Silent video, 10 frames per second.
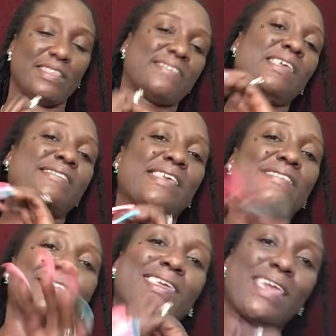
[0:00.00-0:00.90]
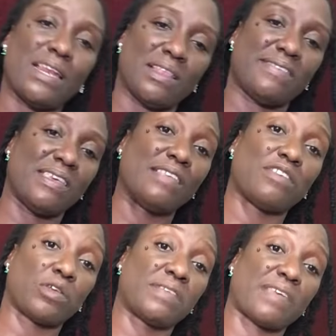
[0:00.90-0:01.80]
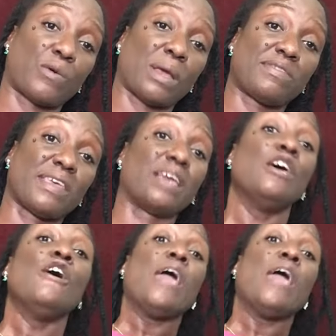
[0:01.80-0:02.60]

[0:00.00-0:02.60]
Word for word: disease leads leads to kidney disease. You understand what I'm saying?